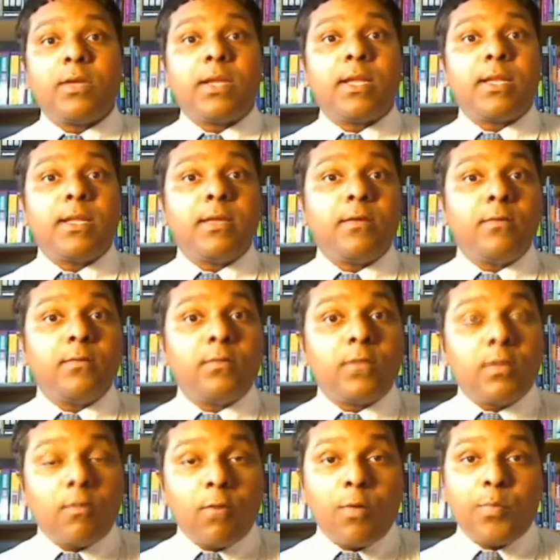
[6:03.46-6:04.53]
you can give
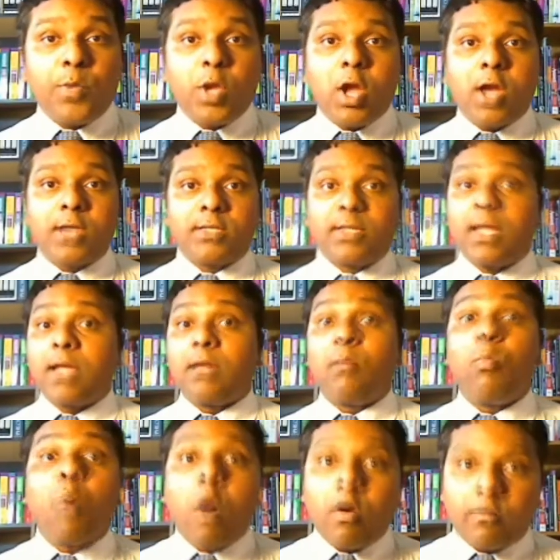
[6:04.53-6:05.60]
the opioids like
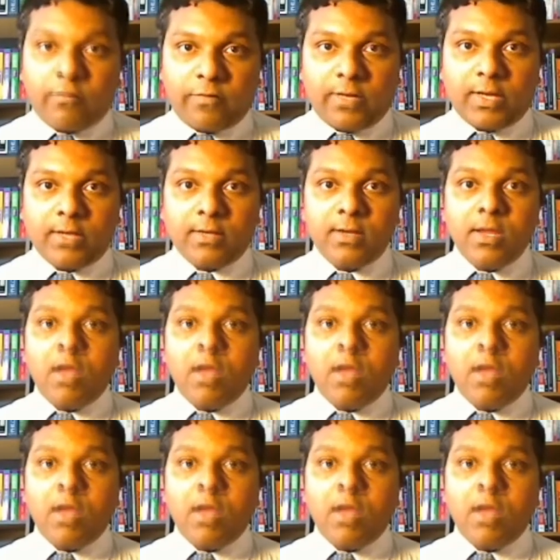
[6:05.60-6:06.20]
morphine,